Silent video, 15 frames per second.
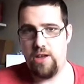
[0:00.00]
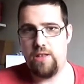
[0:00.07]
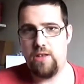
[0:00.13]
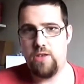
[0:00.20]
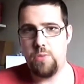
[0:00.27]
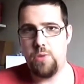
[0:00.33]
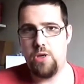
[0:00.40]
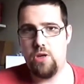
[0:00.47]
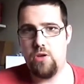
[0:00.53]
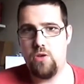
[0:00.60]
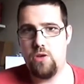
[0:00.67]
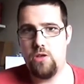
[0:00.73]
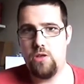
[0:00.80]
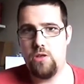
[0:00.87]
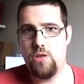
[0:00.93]
this one
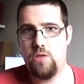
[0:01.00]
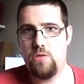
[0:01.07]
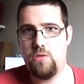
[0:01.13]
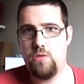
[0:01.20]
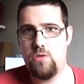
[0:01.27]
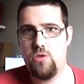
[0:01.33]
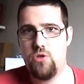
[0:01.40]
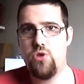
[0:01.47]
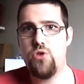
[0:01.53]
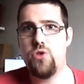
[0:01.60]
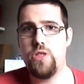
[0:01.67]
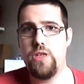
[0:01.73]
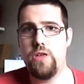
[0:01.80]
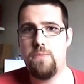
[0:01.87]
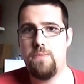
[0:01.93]
on
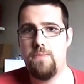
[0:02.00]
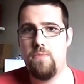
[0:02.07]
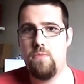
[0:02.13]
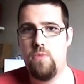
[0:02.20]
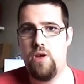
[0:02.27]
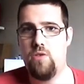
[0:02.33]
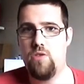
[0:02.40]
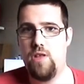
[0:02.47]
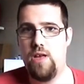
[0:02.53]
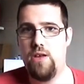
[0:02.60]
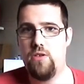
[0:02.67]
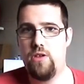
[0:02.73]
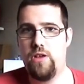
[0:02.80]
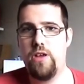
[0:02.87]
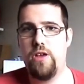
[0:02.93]
Tuesday when I was lying
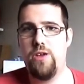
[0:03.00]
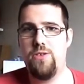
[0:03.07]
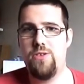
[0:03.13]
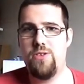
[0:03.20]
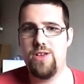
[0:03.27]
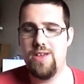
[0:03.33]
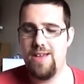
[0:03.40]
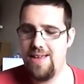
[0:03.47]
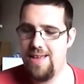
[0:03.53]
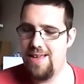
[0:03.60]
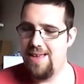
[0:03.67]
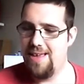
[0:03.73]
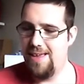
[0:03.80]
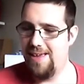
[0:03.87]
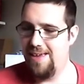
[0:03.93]
on the couch.
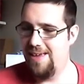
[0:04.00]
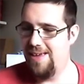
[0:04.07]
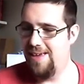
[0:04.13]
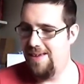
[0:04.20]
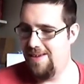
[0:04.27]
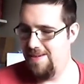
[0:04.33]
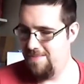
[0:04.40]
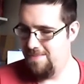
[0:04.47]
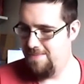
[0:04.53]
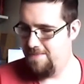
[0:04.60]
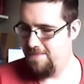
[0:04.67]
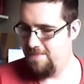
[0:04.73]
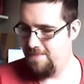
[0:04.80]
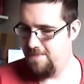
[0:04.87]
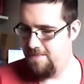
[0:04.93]

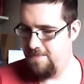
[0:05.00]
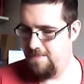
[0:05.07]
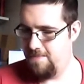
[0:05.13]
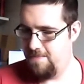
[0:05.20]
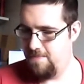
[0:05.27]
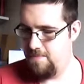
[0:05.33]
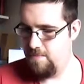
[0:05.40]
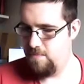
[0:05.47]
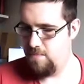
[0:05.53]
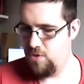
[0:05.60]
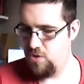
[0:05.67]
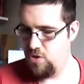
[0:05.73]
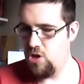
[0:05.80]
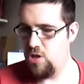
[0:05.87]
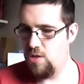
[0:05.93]

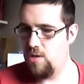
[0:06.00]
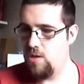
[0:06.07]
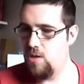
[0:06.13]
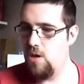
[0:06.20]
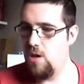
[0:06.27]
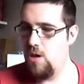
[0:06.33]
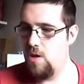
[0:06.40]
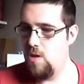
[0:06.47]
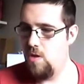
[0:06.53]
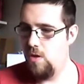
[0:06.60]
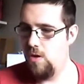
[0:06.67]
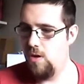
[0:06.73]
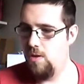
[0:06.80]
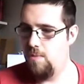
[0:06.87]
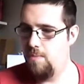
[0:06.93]
It's good.
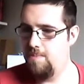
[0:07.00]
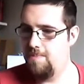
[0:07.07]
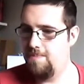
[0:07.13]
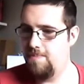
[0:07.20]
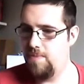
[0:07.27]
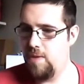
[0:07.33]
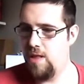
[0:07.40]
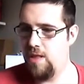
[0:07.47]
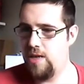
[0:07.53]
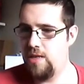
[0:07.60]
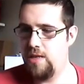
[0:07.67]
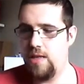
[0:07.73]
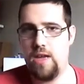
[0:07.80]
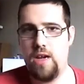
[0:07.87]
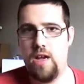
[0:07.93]
I like the
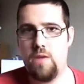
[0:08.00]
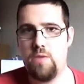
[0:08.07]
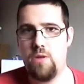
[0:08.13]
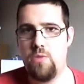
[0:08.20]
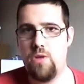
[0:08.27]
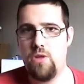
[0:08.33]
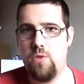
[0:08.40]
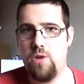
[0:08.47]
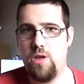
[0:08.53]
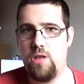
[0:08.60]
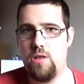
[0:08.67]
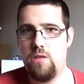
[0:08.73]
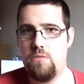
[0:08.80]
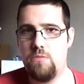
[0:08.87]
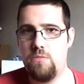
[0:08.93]
dynamic
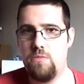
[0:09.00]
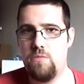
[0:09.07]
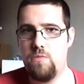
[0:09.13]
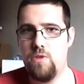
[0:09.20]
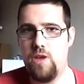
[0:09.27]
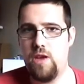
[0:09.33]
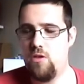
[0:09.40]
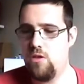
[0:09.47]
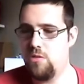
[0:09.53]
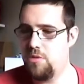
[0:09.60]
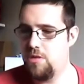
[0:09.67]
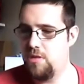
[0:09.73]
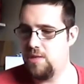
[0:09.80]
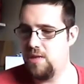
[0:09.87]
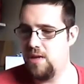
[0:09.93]
between Cyclops
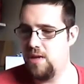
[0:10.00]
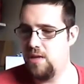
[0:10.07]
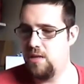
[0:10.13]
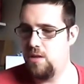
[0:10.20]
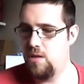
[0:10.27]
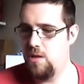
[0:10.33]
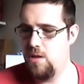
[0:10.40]
and his dad.